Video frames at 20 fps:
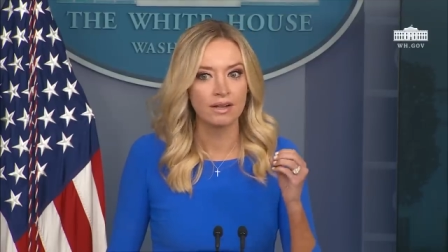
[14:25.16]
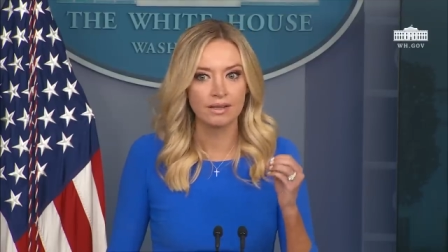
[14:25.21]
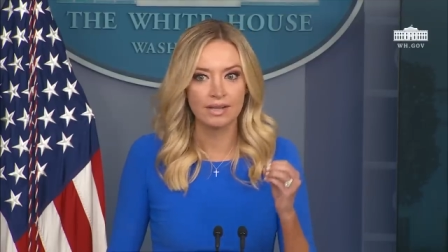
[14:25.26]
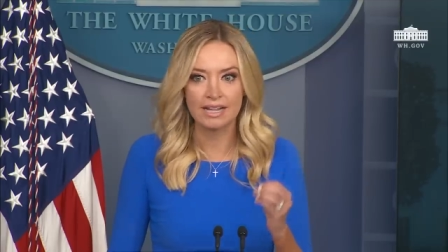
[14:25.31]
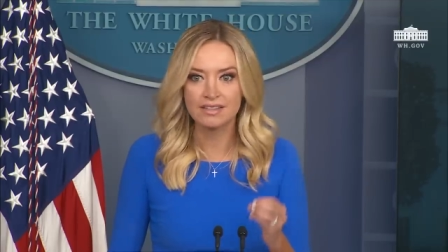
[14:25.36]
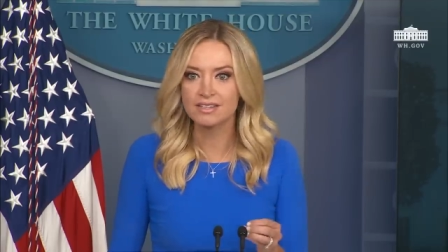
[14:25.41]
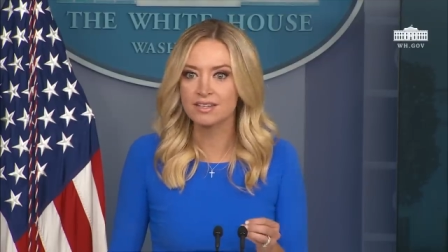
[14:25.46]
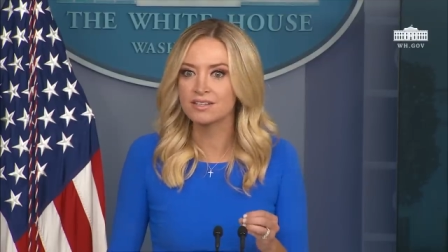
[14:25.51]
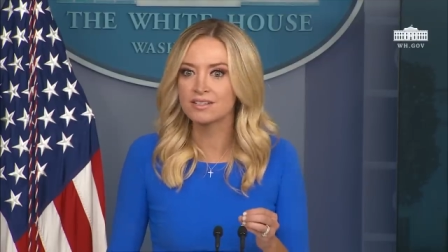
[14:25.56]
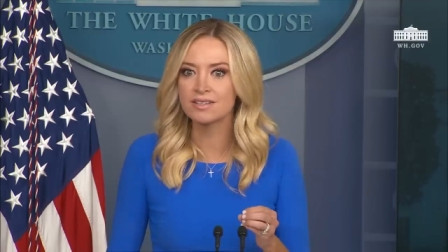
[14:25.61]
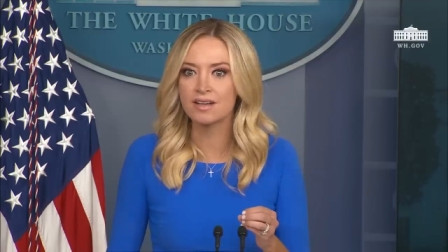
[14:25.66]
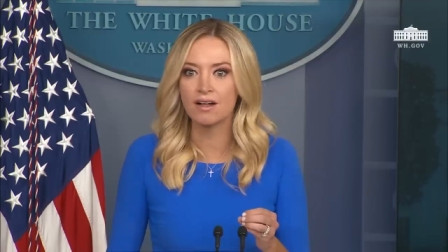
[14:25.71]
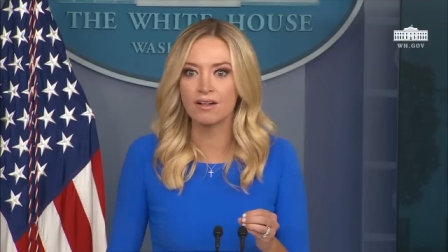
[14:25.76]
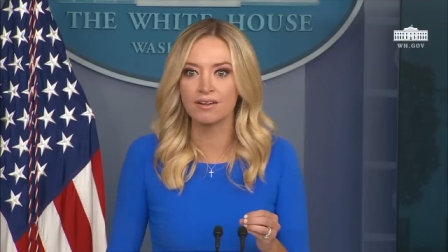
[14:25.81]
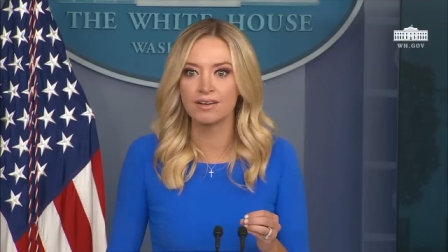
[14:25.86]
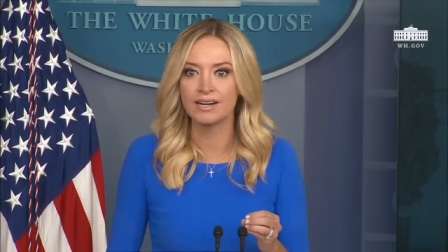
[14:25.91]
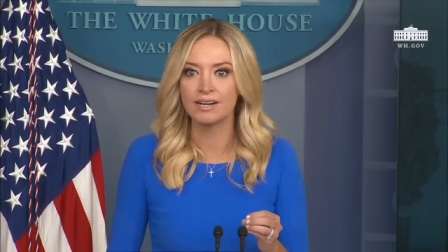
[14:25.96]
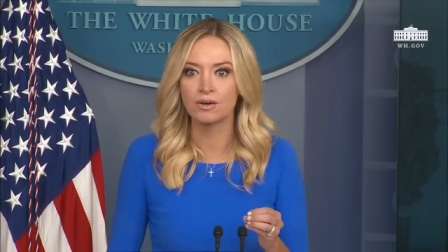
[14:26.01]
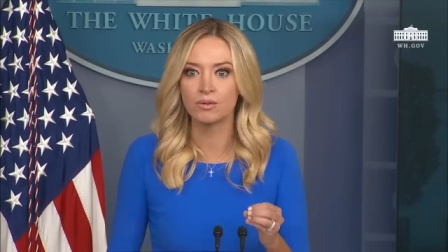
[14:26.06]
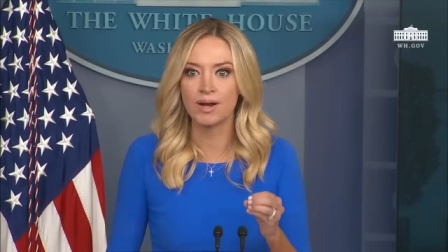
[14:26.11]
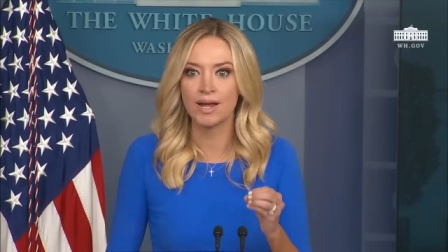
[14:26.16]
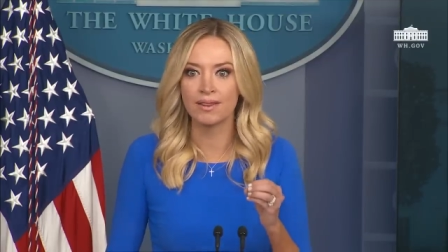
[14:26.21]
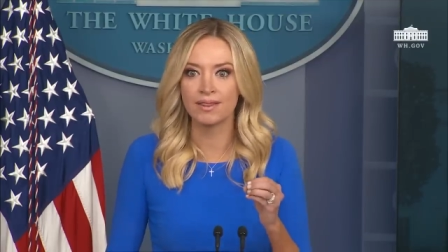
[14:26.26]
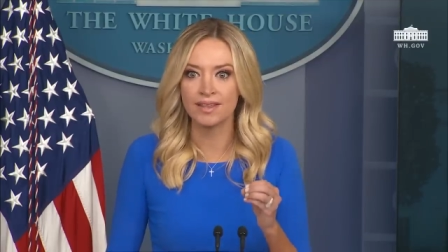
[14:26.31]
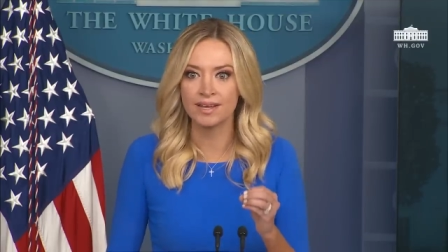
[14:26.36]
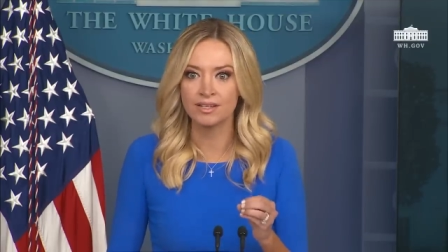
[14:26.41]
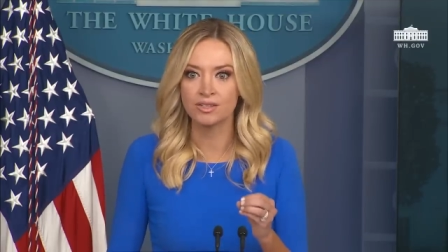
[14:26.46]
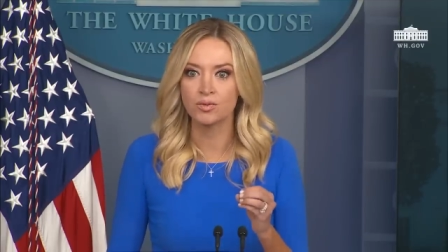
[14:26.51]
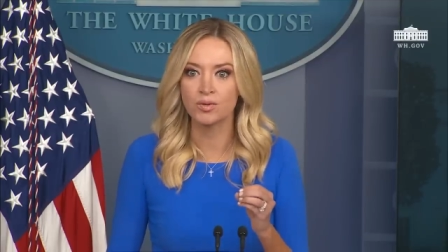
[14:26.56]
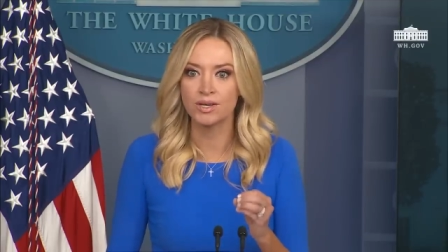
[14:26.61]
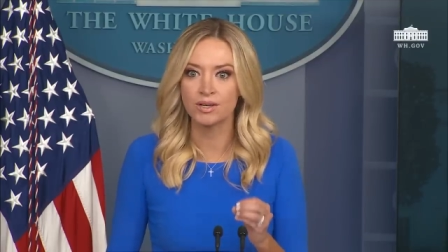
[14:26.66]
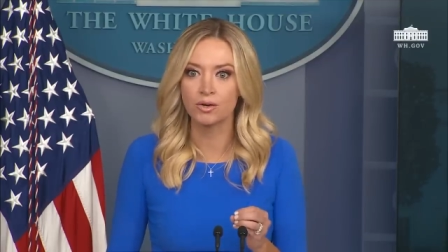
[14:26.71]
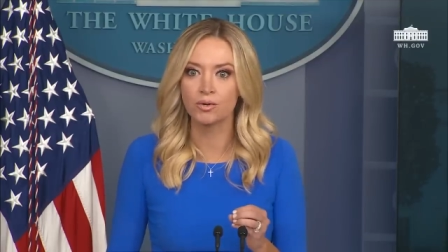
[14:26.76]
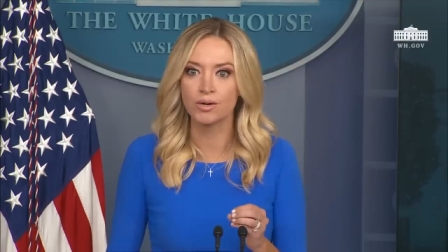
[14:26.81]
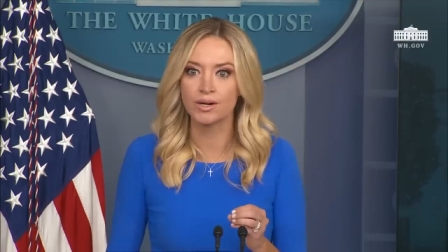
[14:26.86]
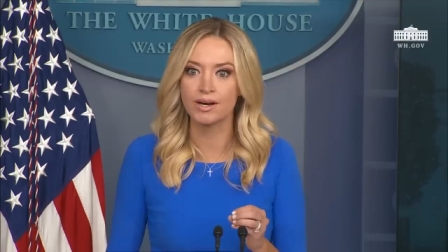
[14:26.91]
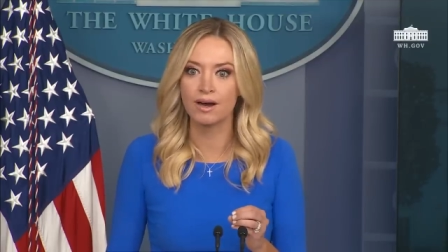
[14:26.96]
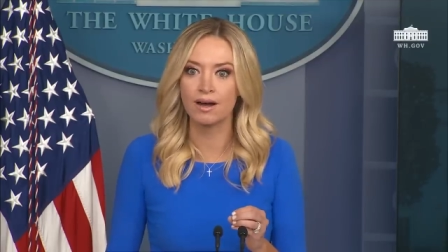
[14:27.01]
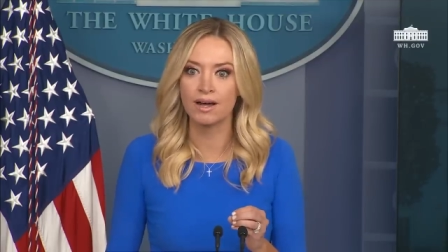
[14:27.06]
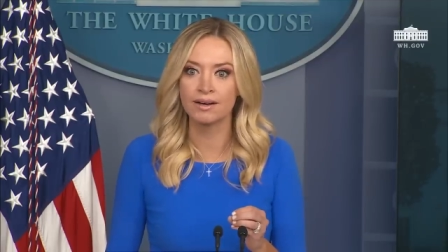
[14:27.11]
Let's consolidate around things we
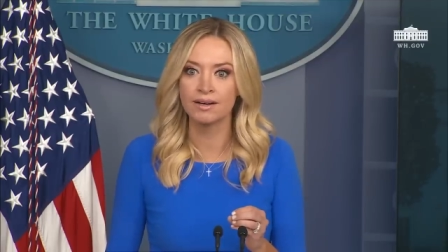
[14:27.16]
agree on.